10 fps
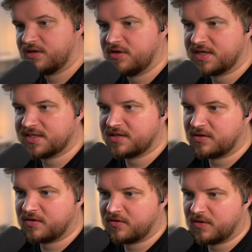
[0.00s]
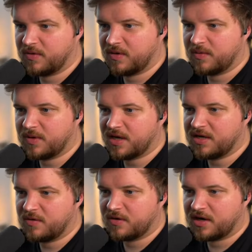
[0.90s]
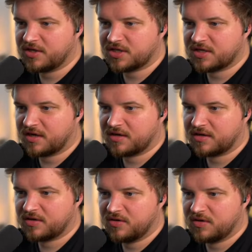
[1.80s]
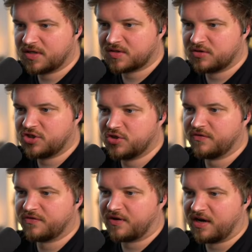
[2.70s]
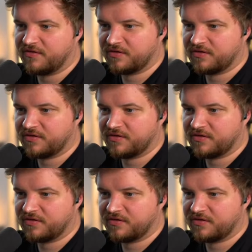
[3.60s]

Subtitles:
You guys on 3. What are you on? You guys are on 2 of 5.